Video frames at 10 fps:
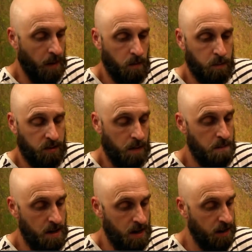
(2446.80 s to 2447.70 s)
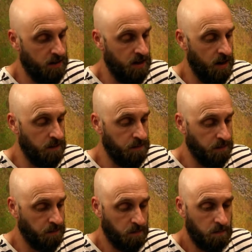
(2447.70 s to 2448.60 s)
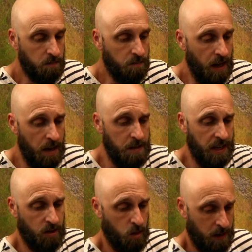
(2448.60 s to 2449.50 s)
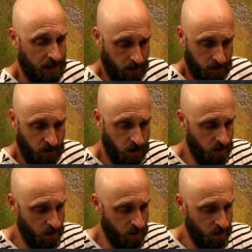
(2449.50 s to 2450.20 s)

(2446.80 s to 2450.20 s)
let's see here. I'm taking too many cards here.